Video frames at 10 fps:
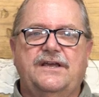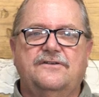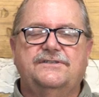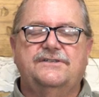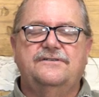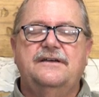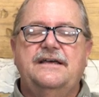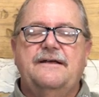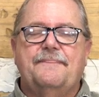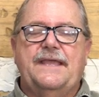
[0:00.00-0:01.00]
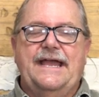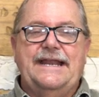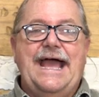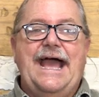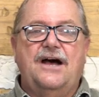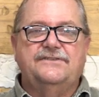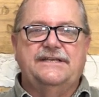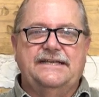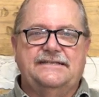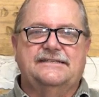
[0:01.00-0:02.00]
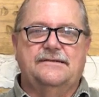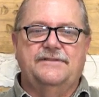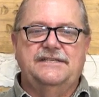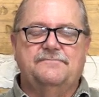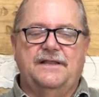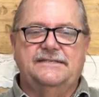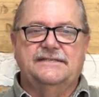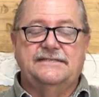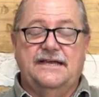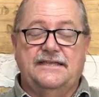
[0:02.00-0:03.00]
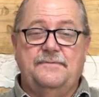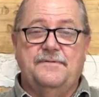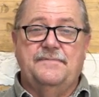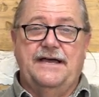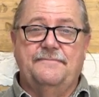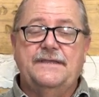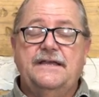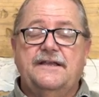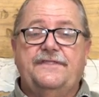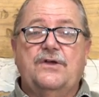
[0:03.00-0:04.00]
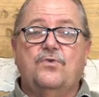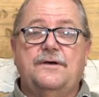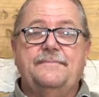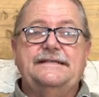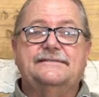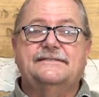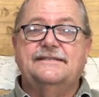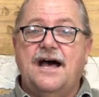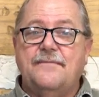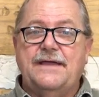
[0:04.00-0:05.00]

go to and how to get to some of these places. Now, keep in mind, there will be some